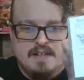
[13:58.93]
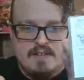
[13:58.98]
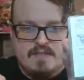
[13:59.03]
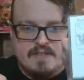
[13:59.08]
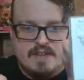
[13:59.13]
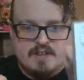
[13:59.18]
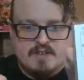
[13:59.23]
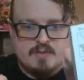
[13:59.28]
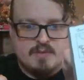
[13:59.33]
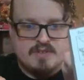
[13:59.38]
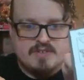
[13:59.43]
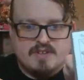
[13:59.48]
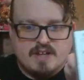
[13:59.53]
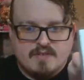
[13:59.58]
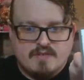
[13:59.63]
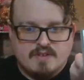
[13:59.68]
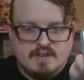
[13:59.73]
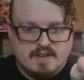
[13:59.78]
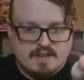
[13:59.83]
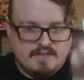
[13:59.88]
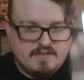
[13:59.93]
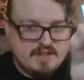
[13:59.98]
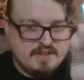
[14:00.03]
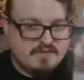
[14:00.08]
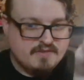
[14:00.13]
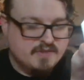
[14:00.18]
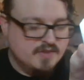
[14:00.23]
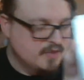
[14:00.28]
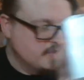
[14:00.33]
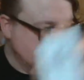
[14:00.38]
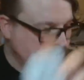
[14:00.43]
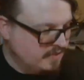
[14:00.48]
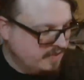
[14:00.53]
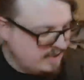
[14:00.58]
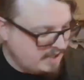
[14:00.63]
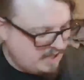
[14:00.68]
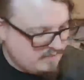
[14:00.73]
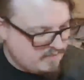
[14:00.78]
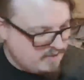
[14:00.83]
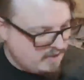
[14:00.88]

this version that I've